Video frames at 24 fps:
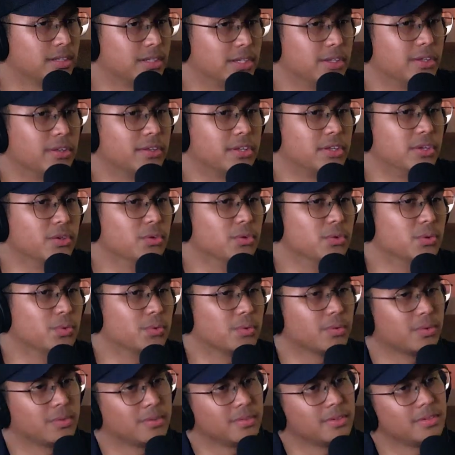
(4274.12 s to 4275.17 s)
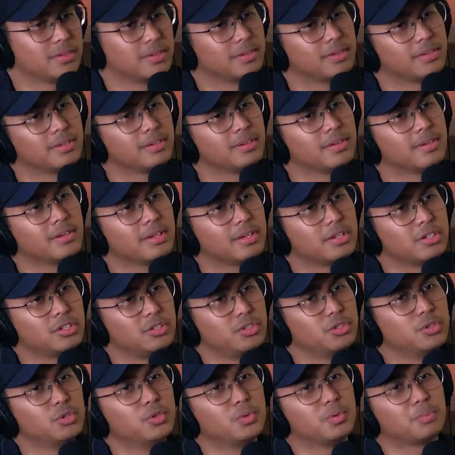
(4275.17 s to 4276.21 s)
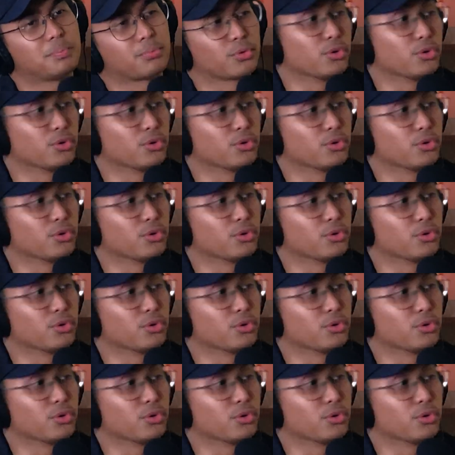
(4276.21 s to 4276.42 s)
had to get hired with less.